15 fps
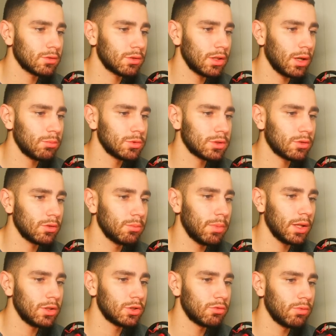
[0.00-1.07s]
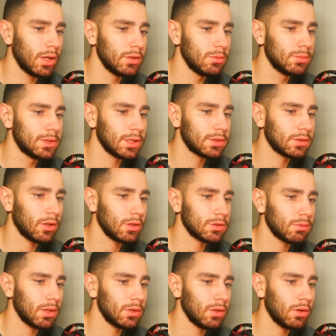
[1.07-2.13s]
Okay, I'm just gonna banish random 6
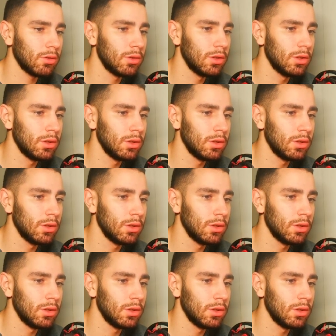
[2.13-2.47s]
cards right now.